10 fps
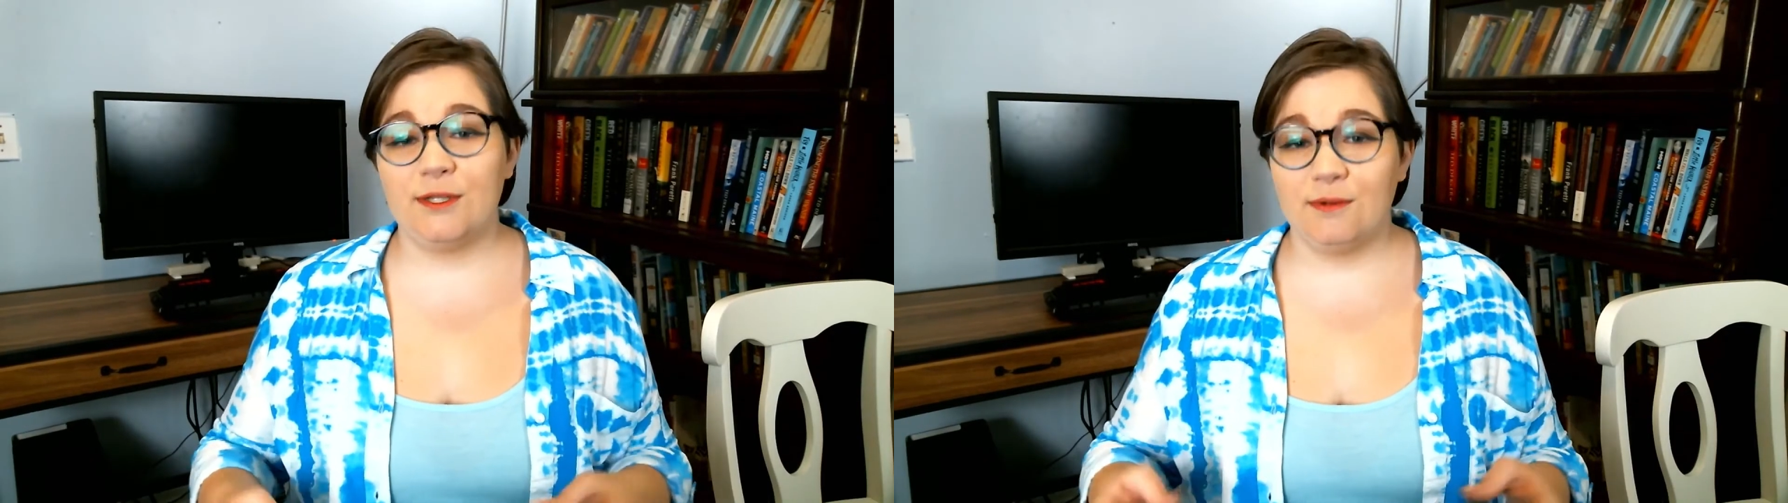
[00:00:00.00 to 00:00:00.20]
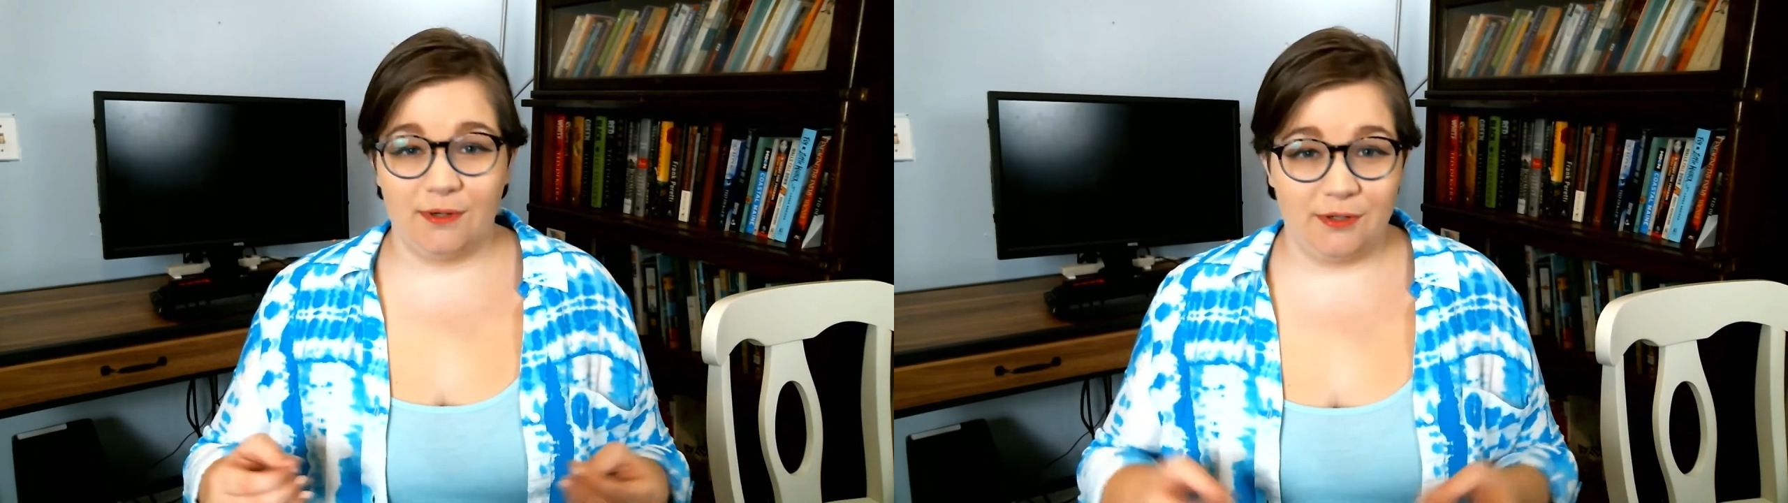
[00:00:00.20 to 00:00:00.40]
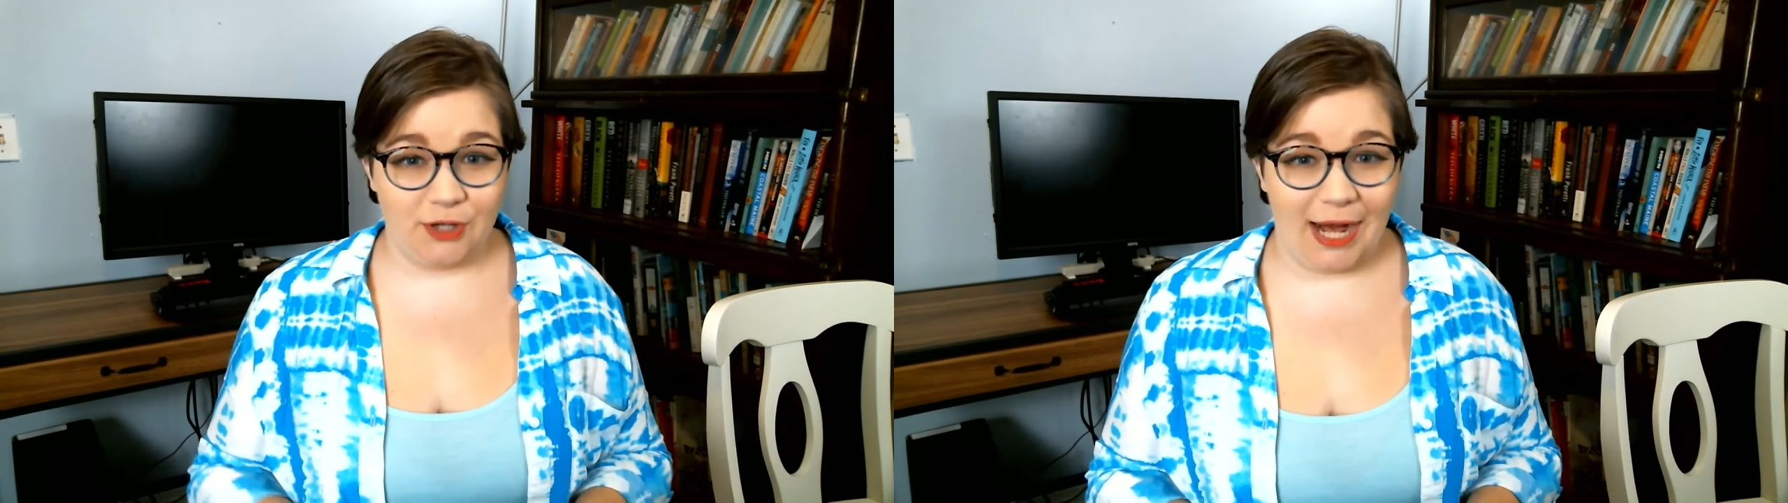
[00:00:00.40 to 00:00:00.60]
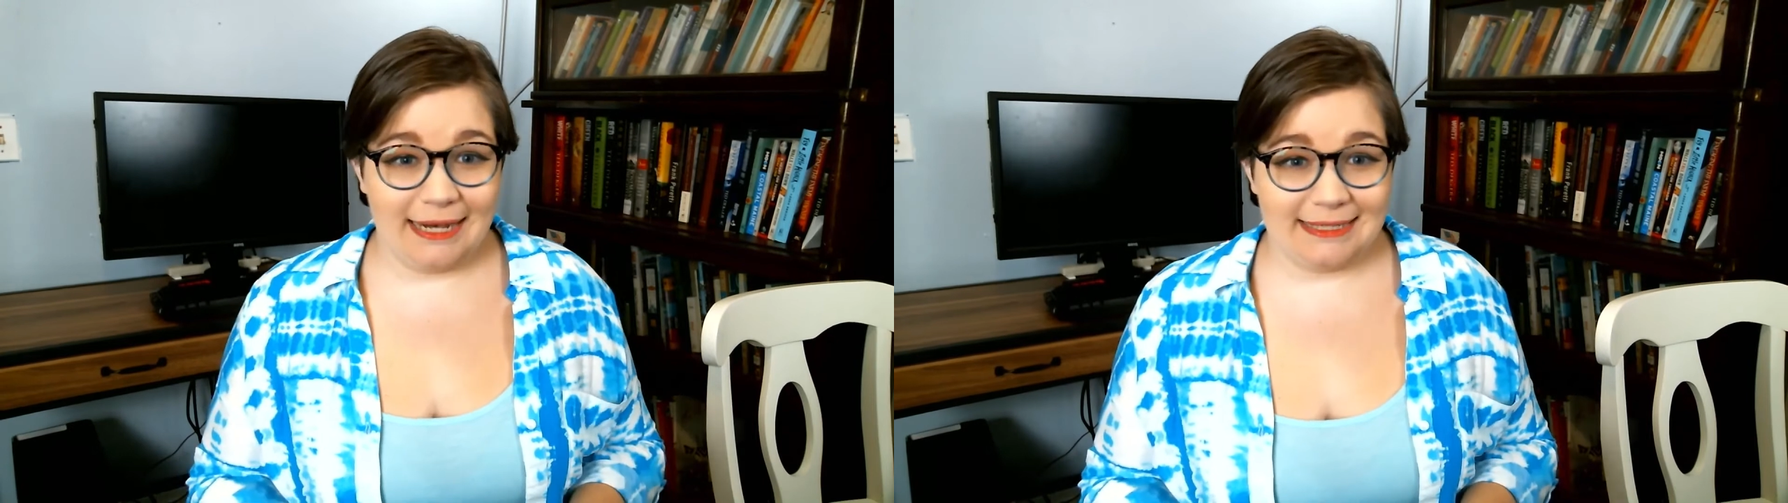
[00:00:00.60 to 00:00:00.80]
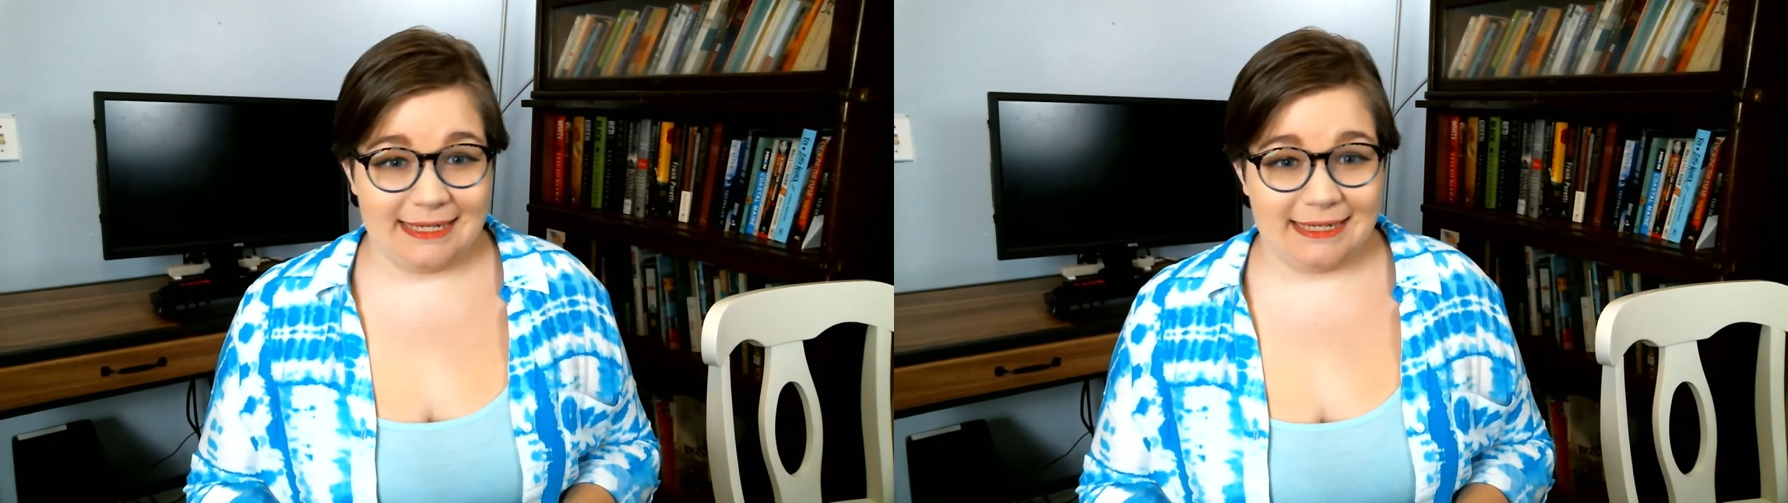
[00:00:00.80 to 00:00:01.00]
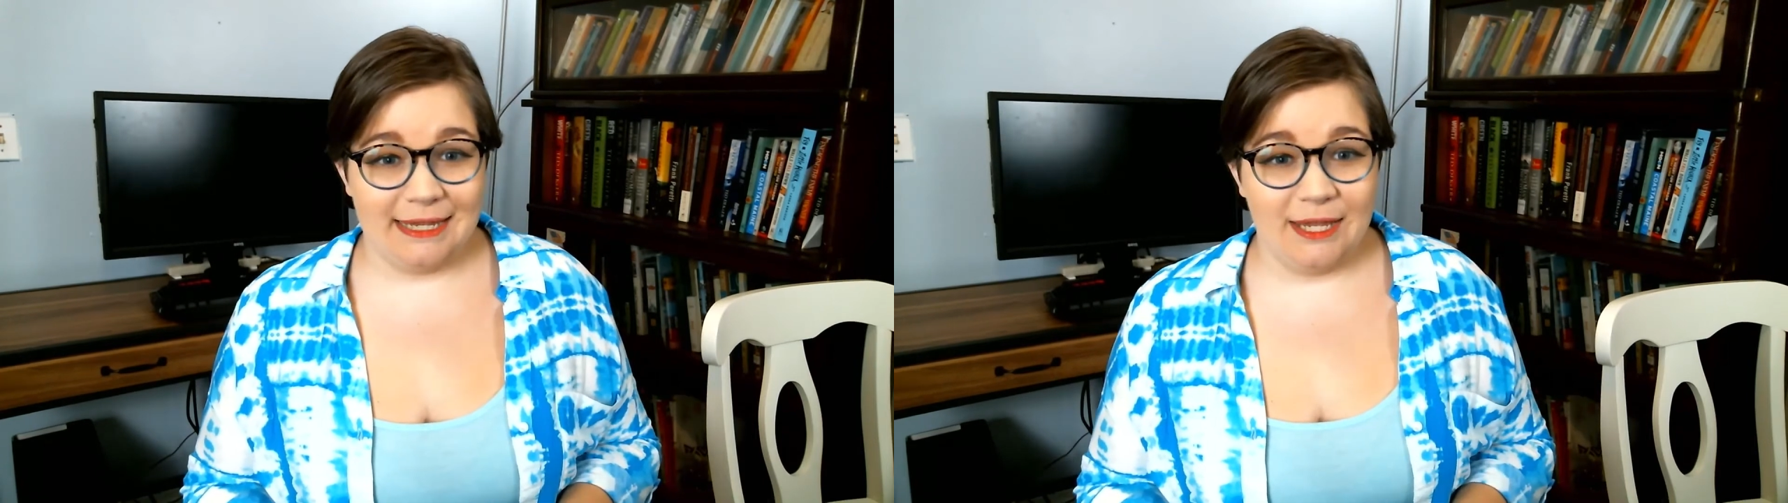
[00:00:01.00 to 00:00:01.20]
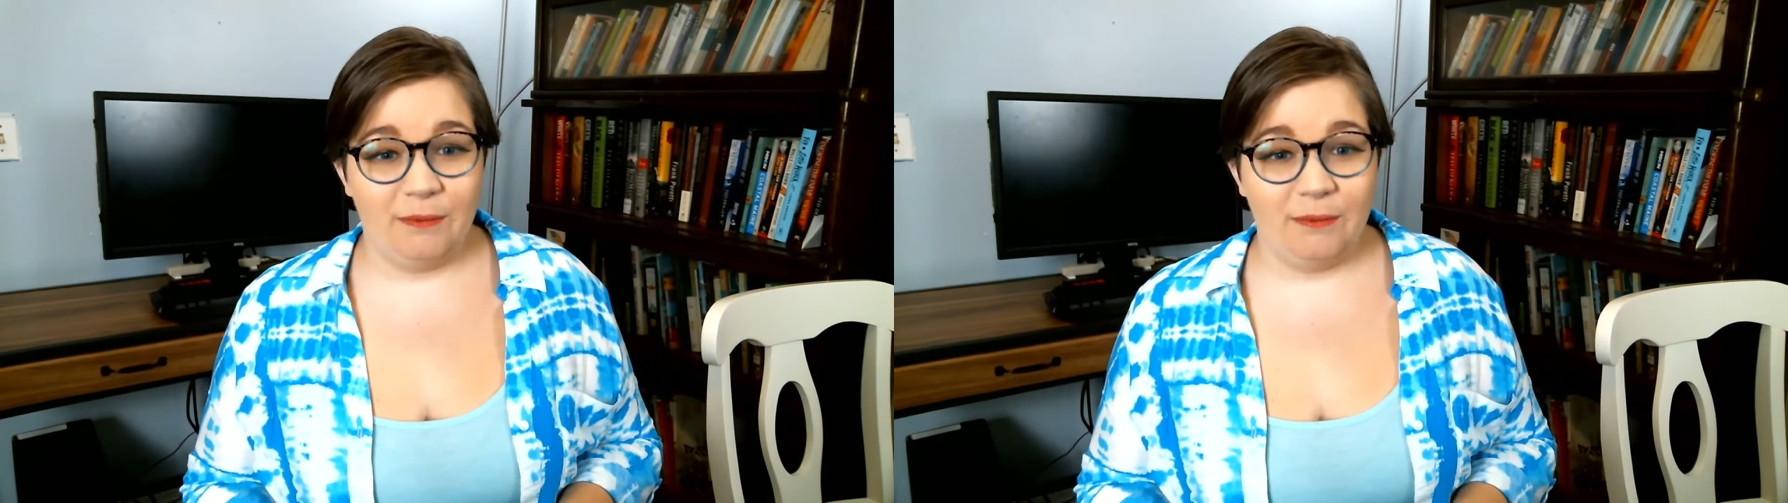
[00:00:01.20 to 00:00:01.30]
you are attracting